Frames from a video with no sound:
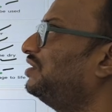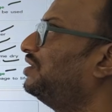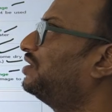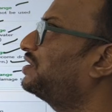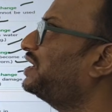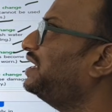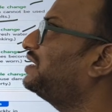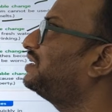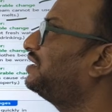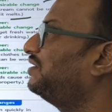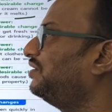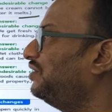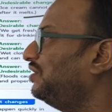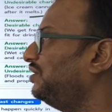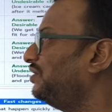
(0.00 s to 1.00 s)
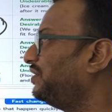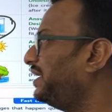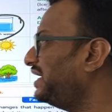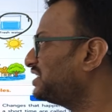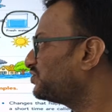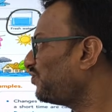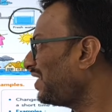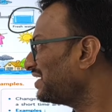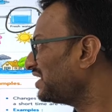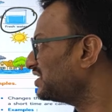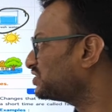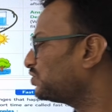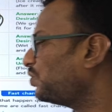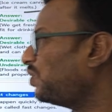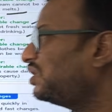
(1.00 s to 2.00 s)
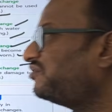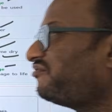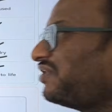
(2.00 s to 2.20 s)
Okay. Next, what are slow and